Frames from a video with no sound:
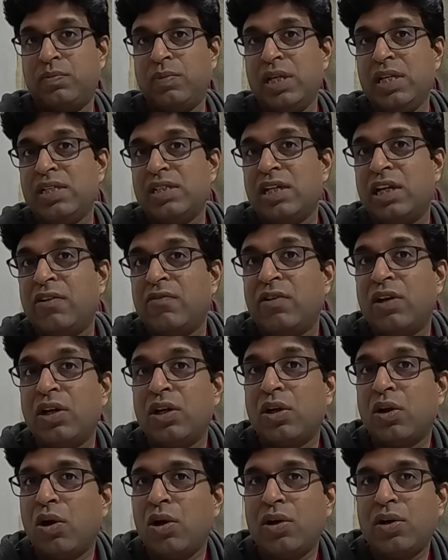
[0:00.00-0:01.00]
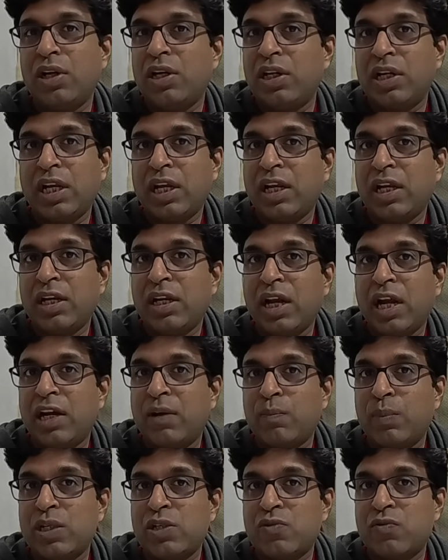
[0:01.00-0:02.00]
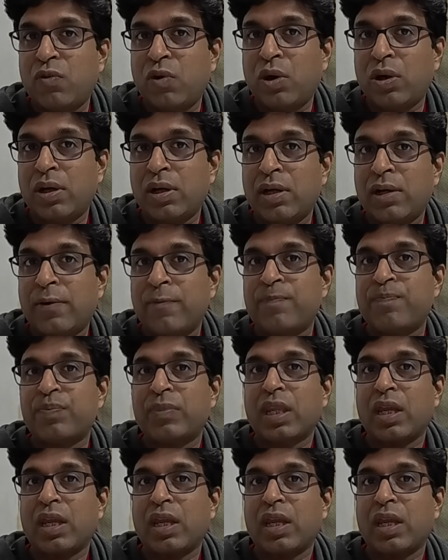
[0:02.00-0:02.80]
Means it will not retain that much water.